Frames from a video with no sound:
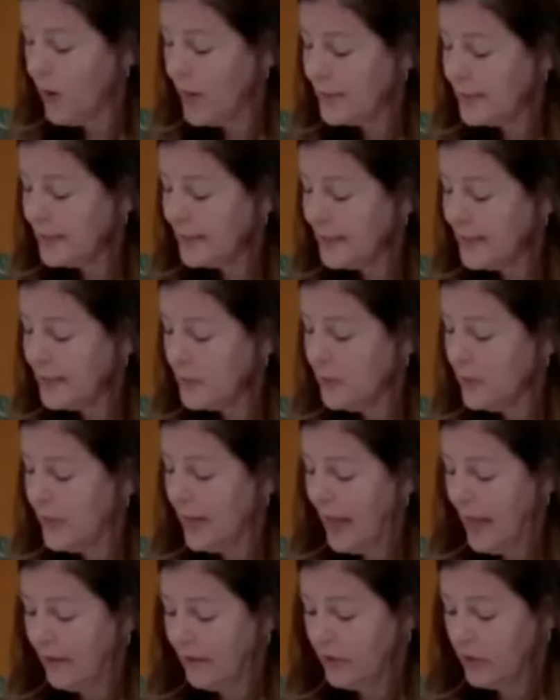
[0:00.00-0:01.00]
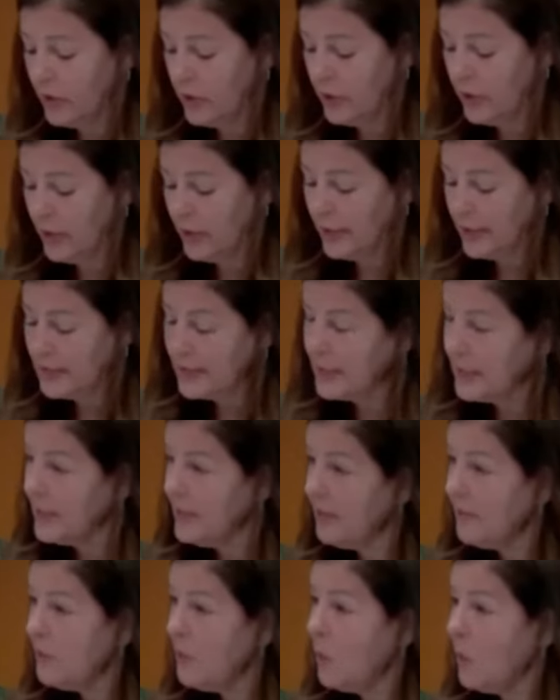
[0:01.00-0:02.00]
West Lisbon Avenue in the
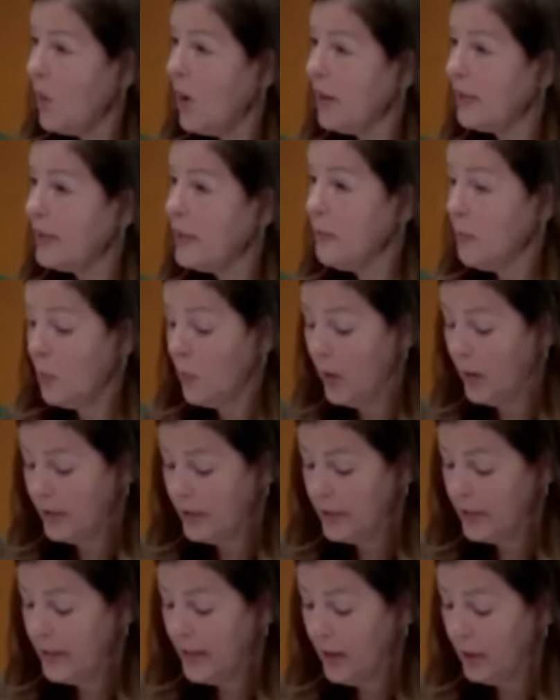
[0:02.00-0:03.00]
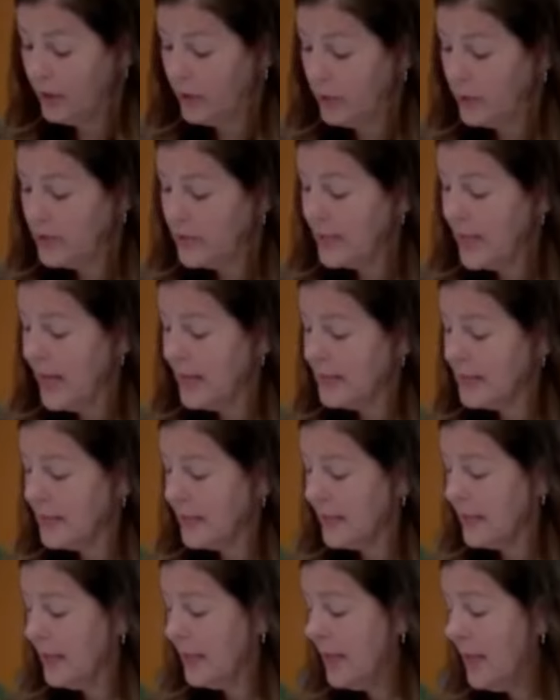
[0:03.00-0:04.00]
city of Milwaukee, Milwaukee County,
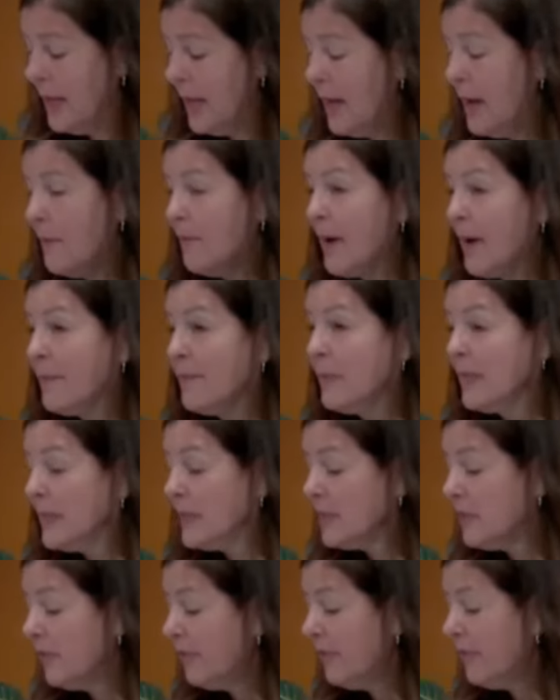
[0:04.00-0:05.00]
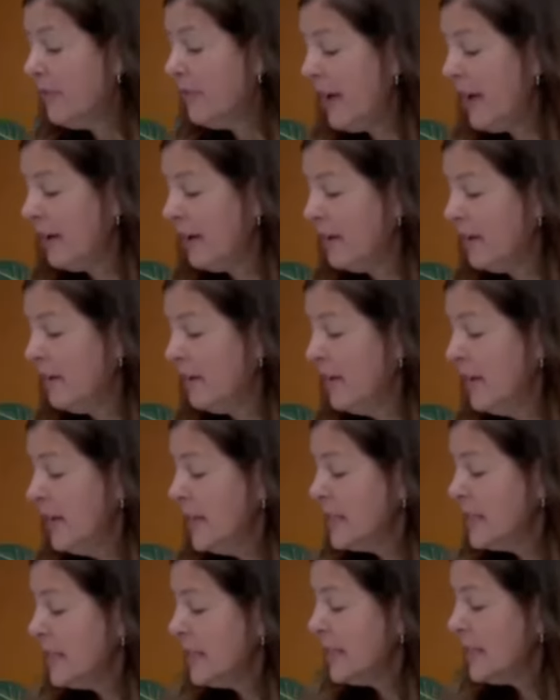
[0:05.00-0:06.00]
Wisconsin, by means of fire,
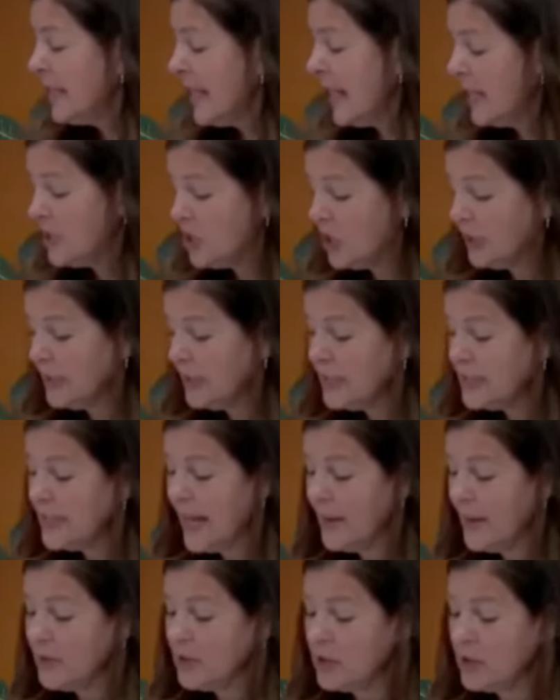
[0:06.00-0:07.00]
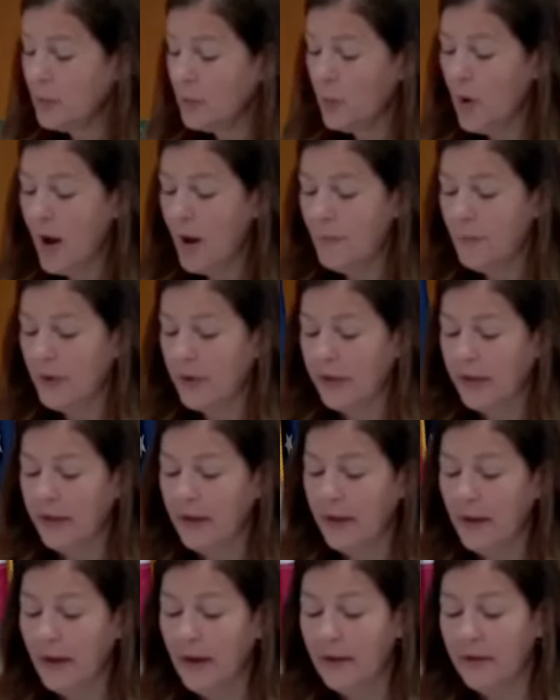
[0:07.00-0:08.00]
did intentionally damage the
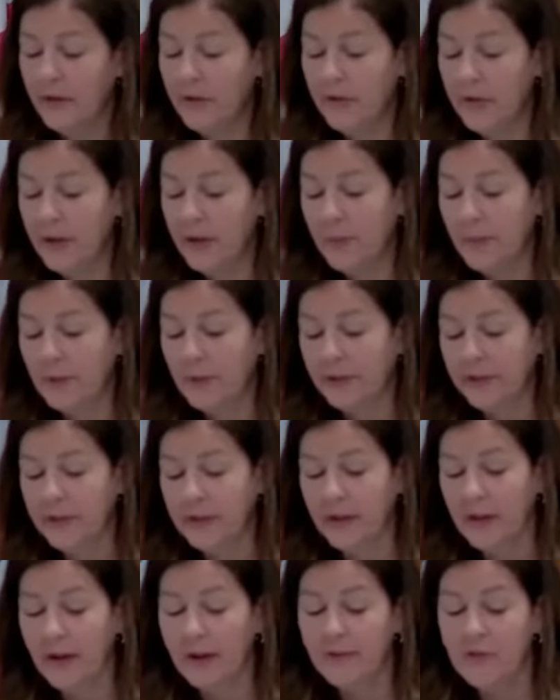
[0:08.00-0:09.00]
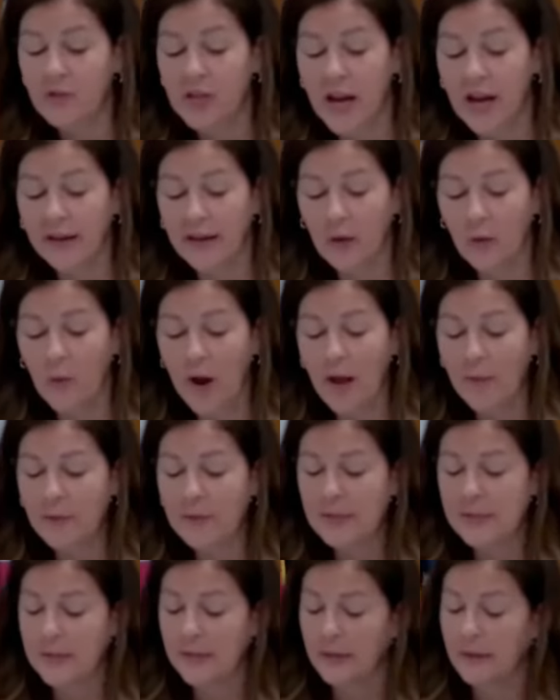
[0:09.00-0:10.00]
property other than a building of Sade
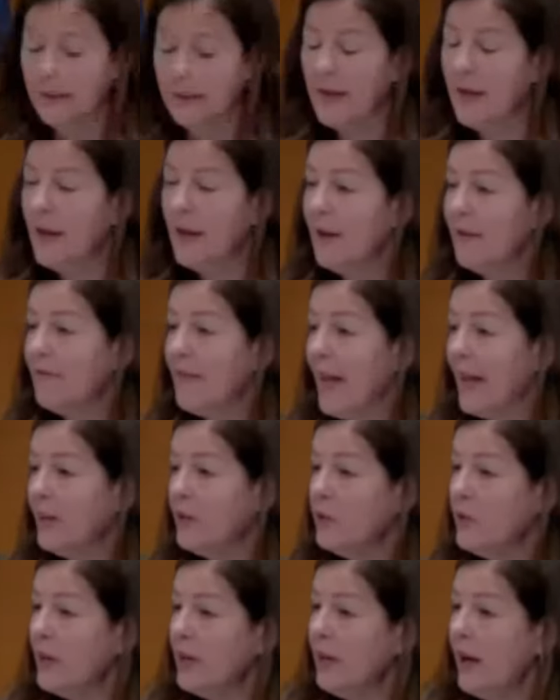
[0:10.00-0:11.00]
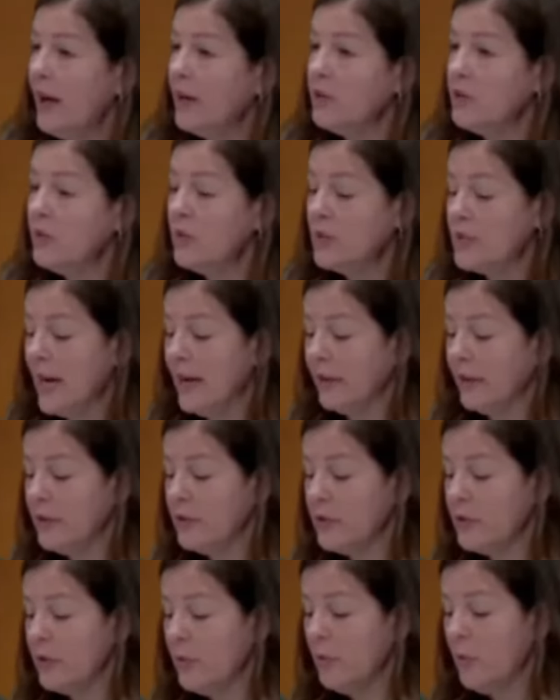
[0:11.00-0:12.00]
Robinson, valued at
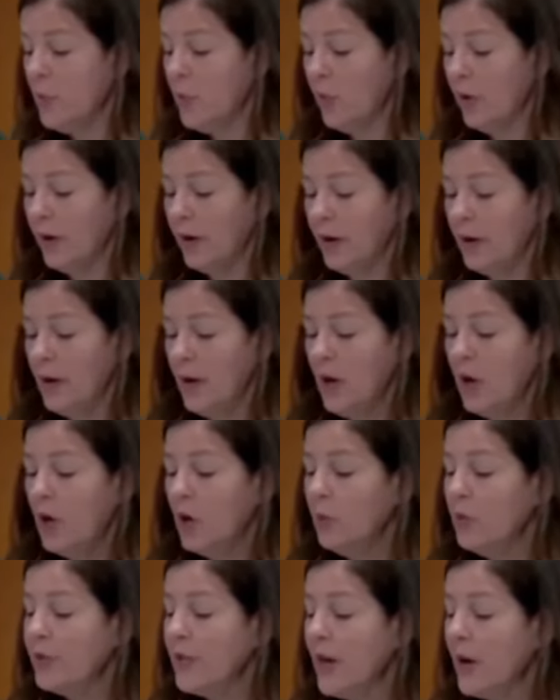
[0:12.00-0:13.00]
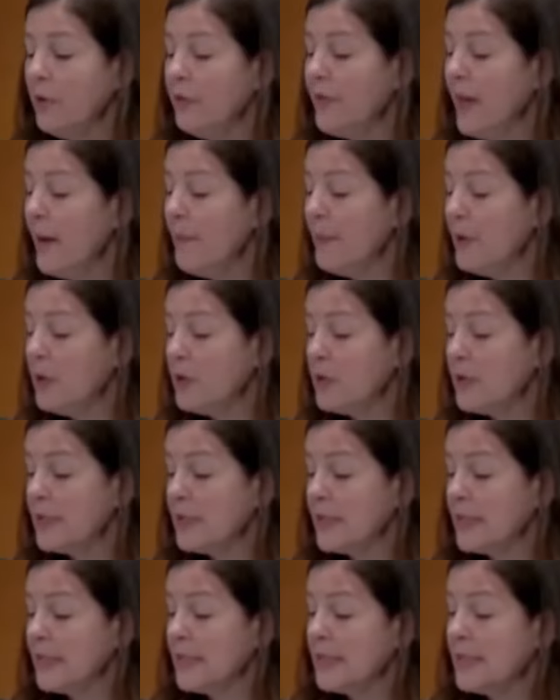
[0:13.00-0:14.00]
$100 or more, without that
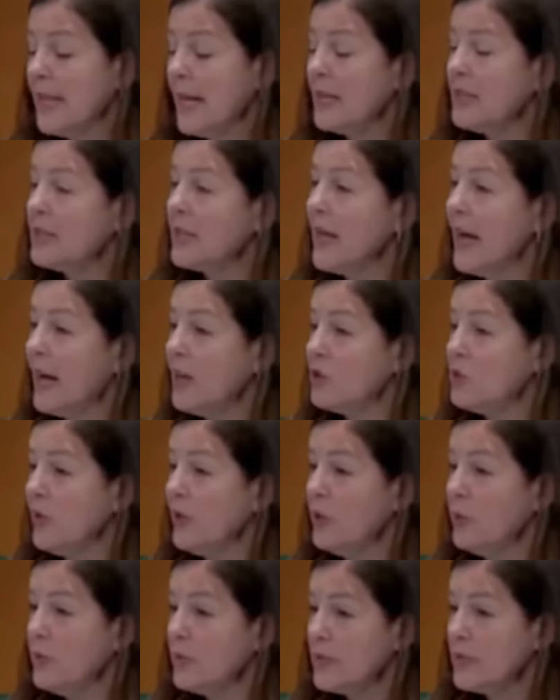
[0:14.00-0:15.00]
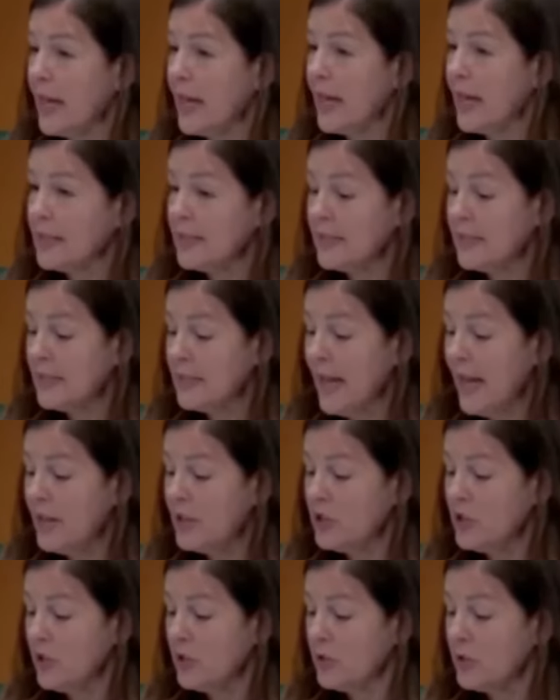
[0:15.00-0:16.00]
person's consent, contrary to Wisconsin
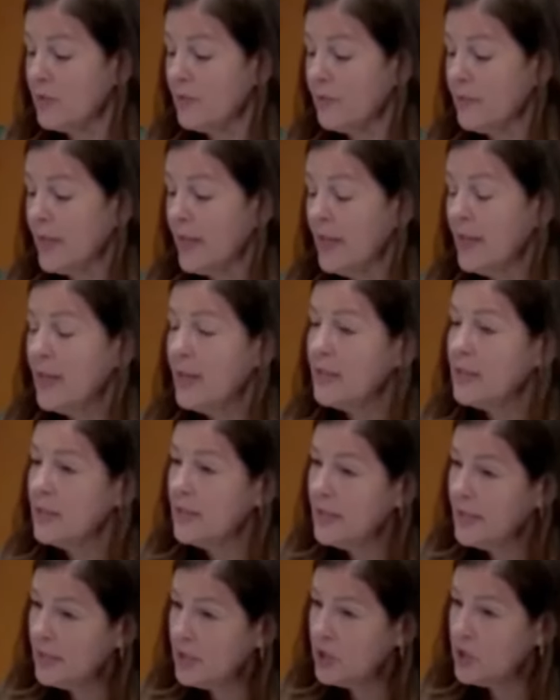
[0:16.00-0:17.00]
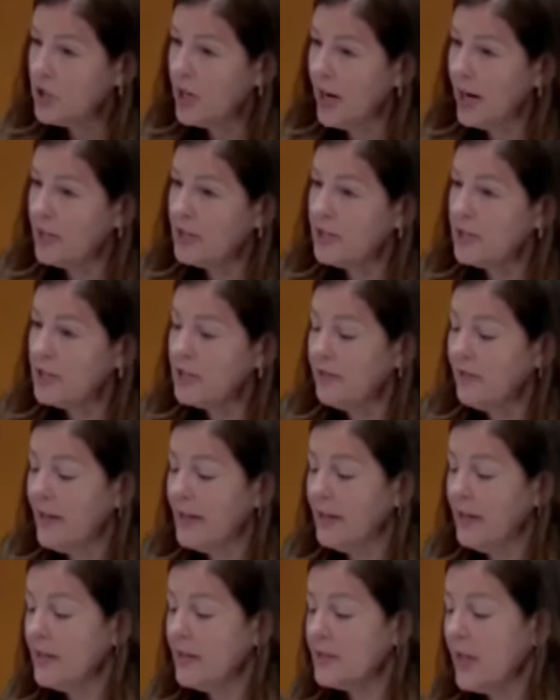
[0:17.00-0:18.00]
statutes. To this charge, the
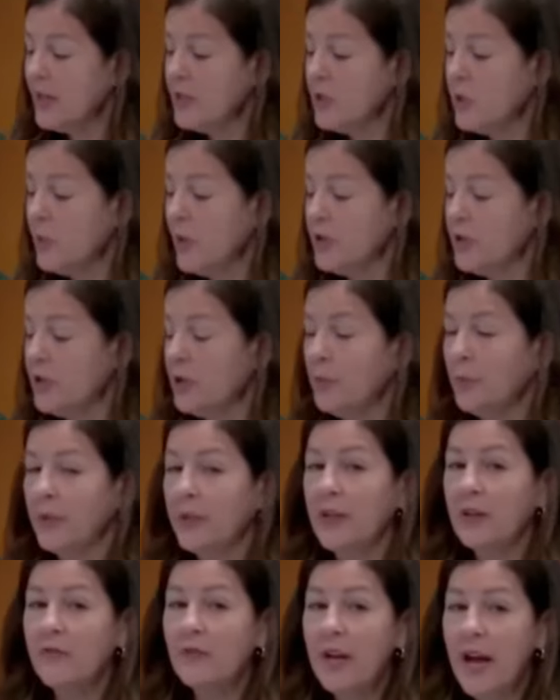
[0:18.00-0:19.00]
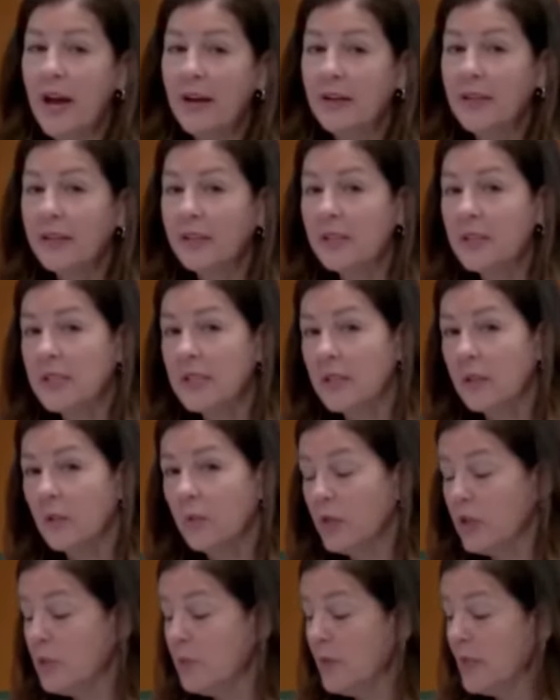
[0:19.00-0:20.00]
defendant has also entered a plea of not guilty,
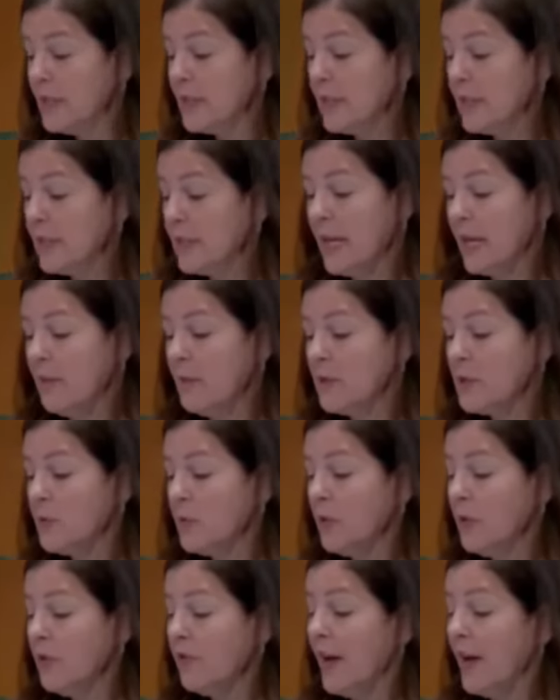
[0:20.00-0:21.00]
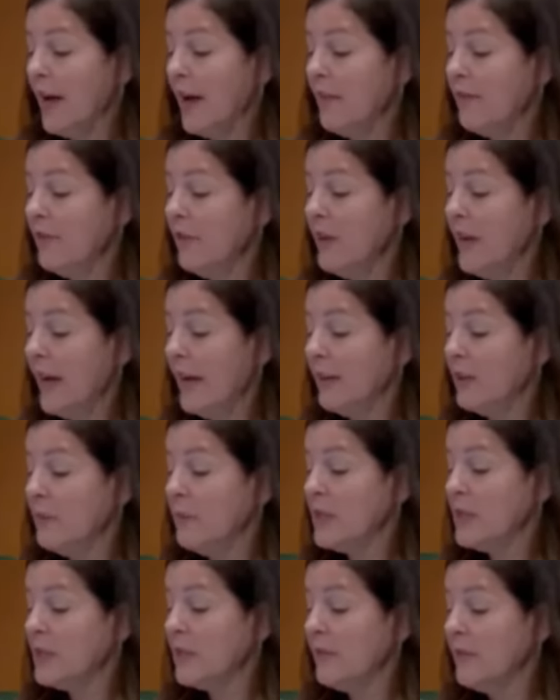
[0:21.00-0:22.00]
which means the state must prove every
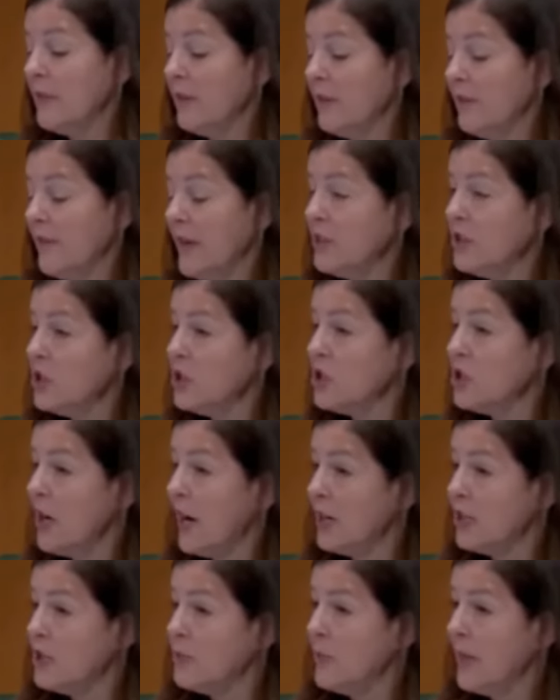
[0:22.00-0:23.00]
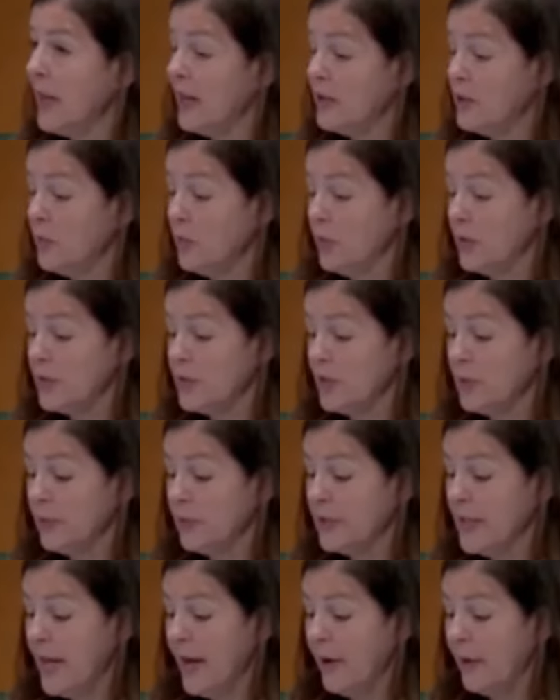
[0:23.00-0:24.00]
element of the offense charged beyond a
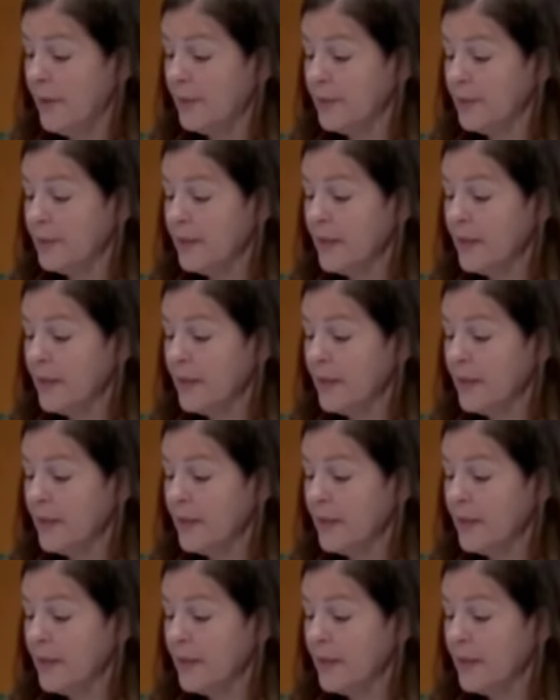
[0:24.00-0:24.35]
reasonable doubt.